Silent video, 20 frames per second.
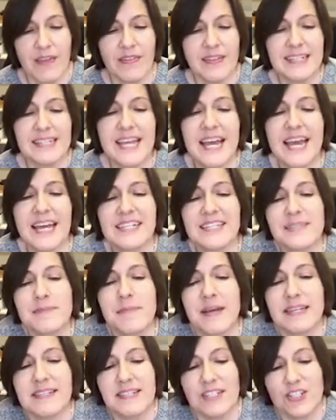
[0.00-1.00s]
The text
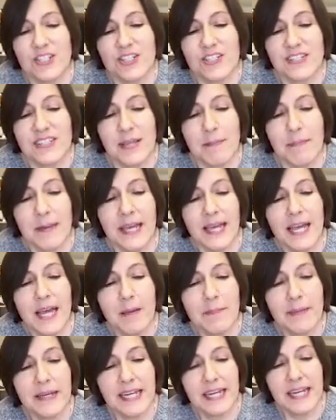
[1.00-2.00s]
messages that pick
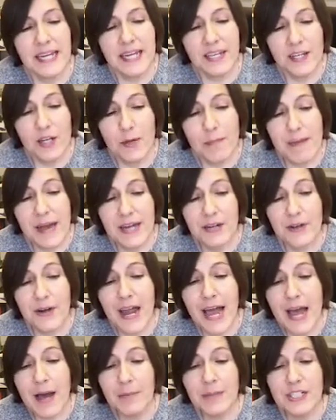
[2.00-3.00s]
up again no matter
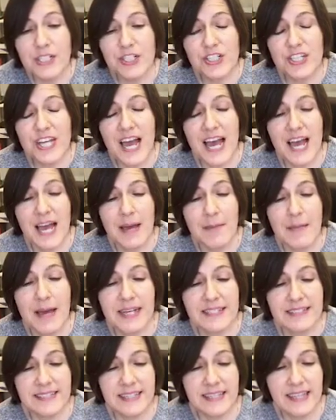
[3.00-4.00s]
how much time
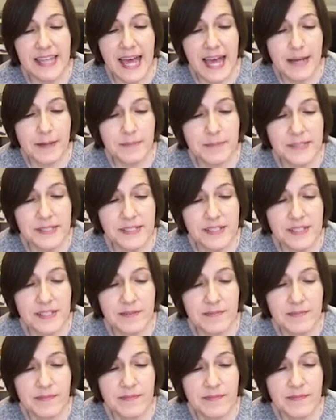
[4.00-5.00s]
has elapsed.
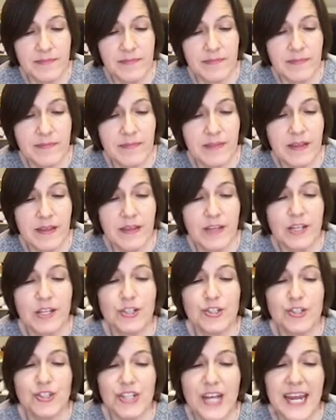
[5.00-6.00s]

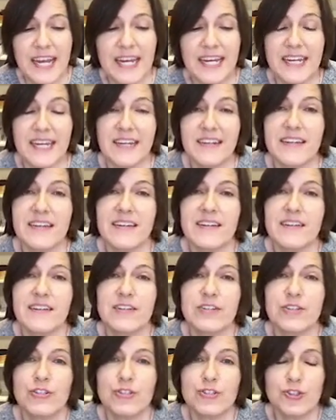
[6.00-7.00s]
Shade,
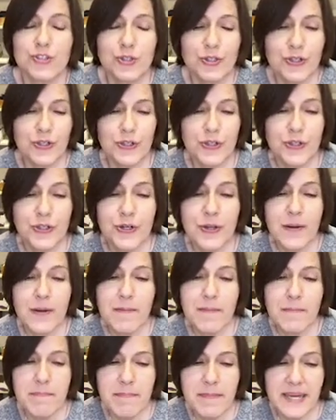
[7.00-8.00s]
sugar,
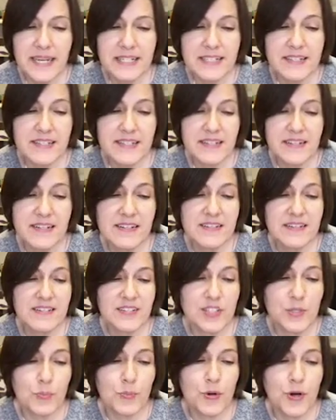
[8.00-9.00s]
mint,
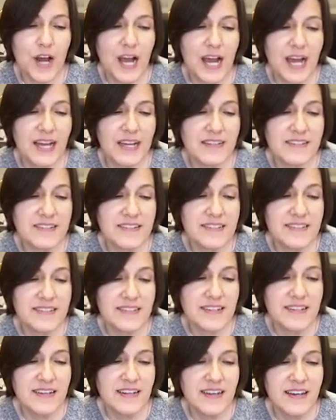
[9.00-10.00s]
surprise.
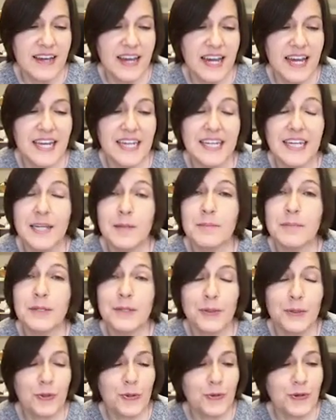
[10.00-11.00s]
Any
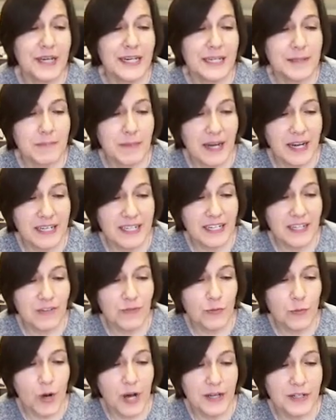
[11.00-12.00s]
blue-green body
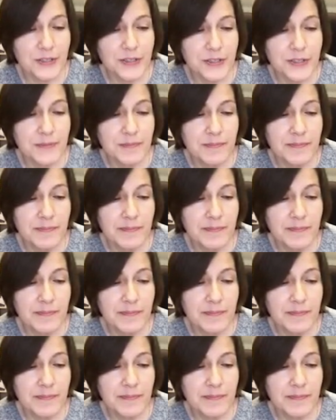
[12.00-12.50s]
of water.